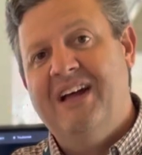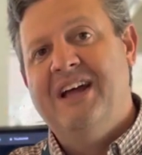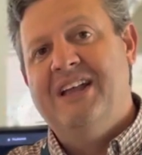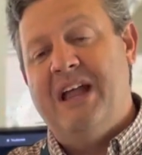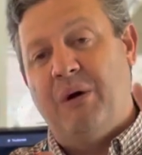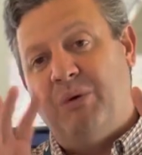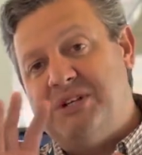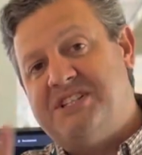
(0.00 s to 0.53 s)

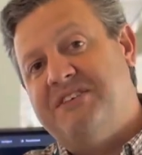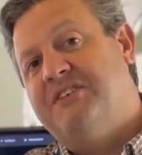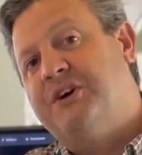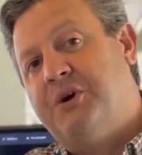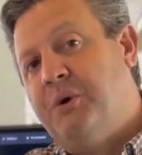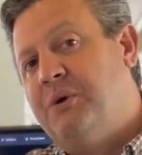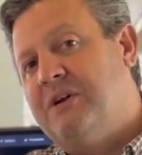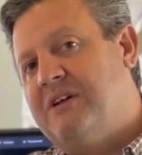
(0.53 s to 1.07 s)
Now what's even
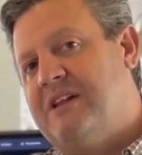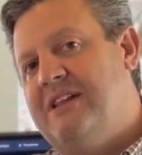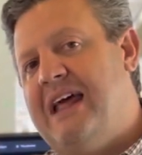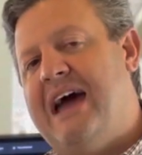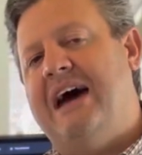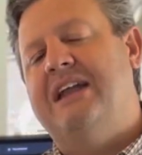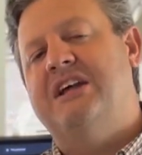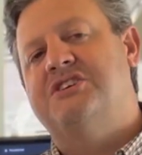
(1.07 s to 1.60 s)
cooler than
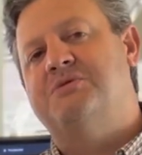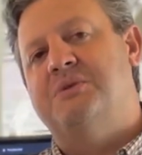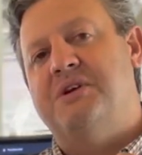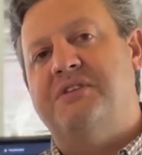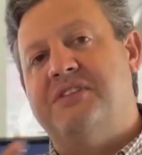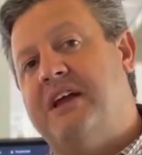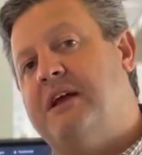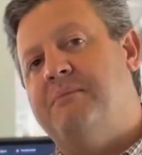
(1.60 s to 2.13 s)
that is when you
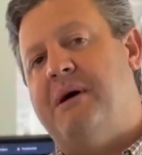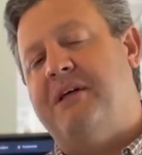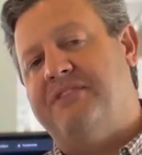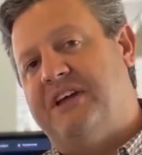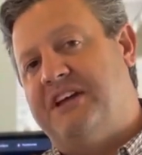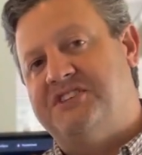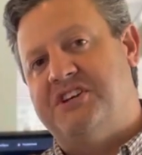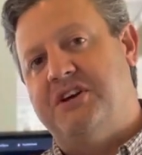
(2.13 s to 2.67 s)
think about
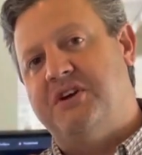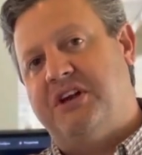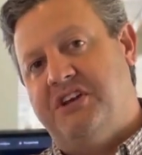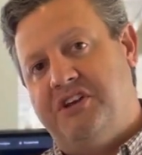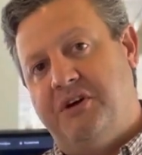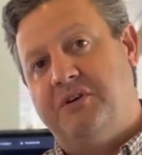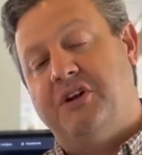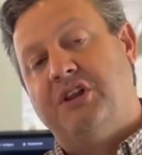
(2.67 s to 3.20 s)
things that you can
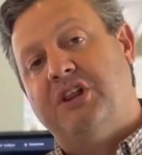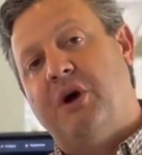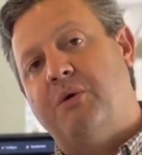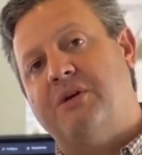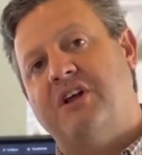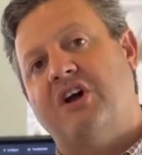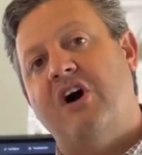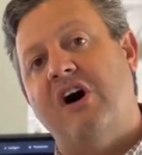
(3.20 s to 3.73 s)
do to lower
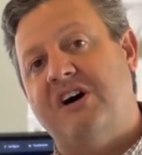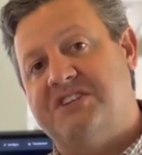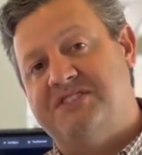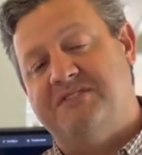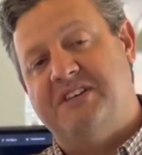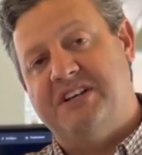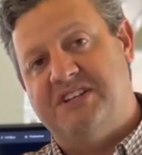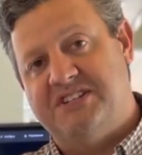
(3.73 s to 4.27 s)
the cost of
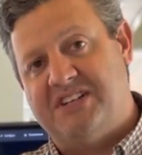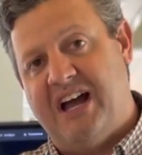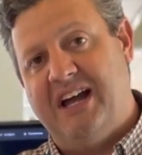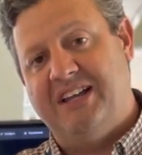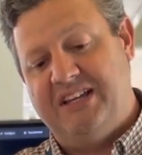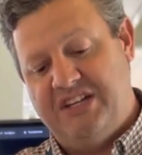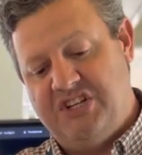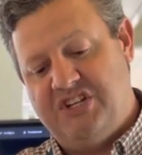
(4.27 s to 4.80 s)
the design,
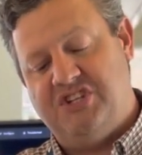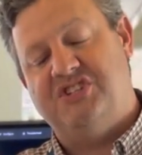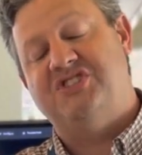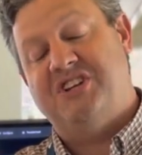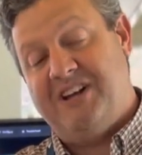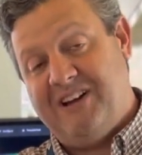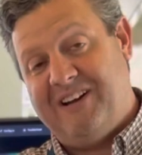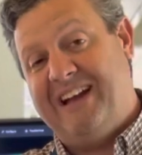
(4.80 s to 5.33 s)
the
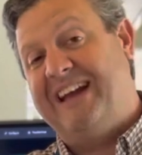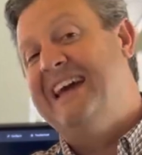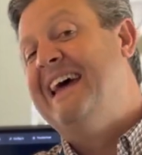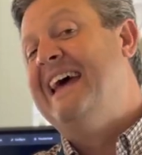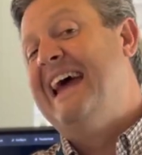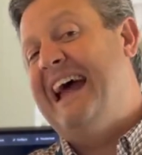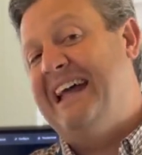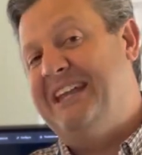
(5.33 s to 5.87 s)
engineering,
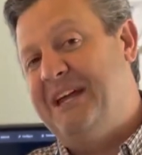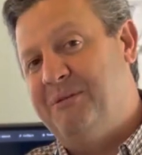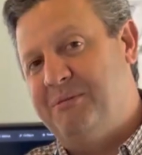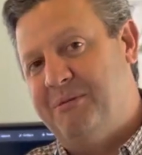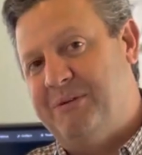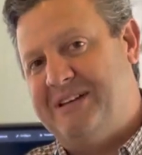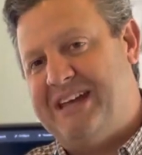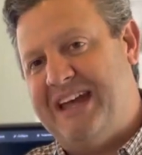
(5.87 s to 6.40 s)
and the
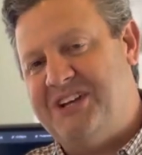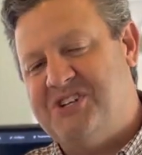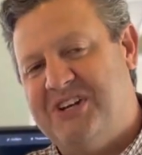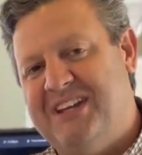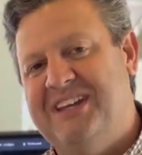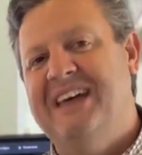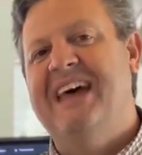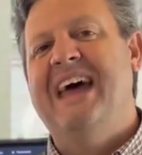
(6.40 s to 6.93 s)

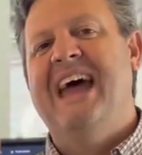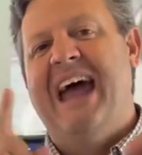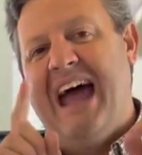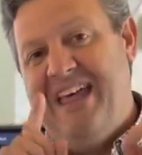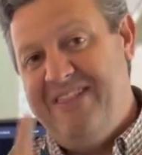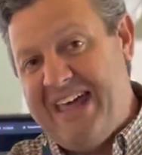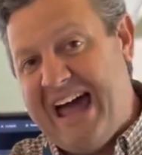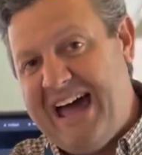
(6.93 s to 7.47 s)
implementation,
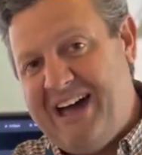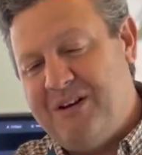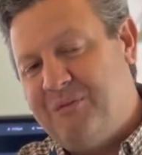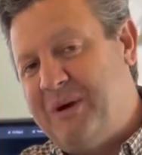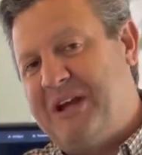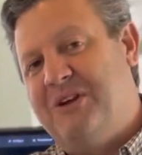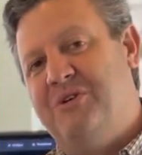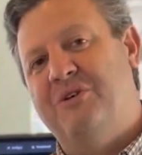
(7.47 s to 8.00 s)
and that we
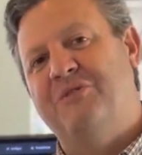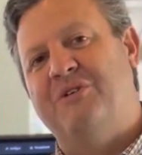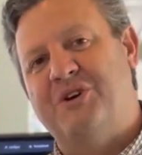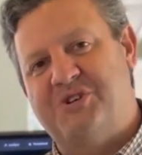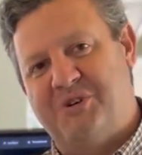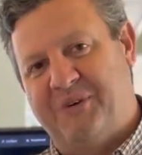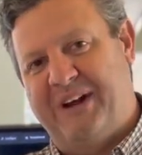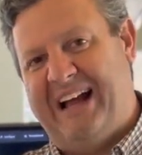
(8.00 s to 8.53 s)
can do in
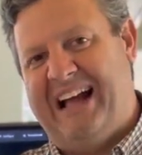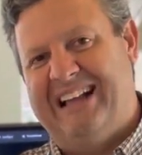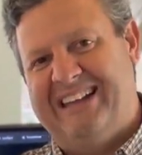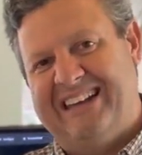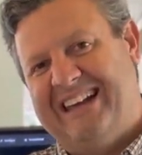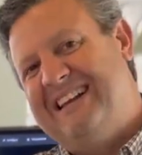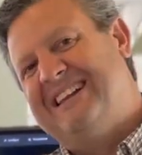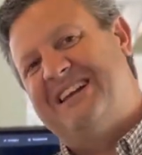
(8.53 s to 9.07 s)
virtual reality.
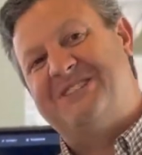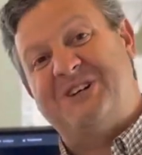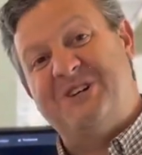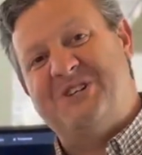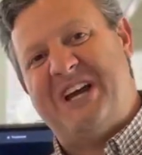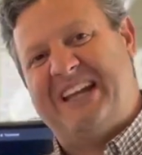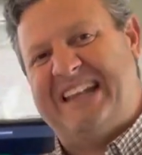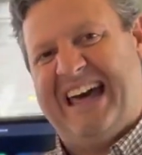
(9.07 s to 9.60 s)
Let's go
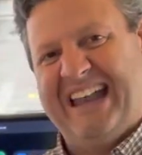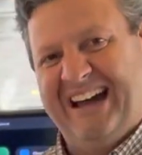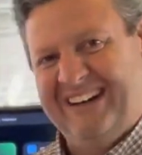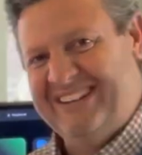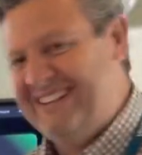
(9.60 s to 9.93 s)
check that out.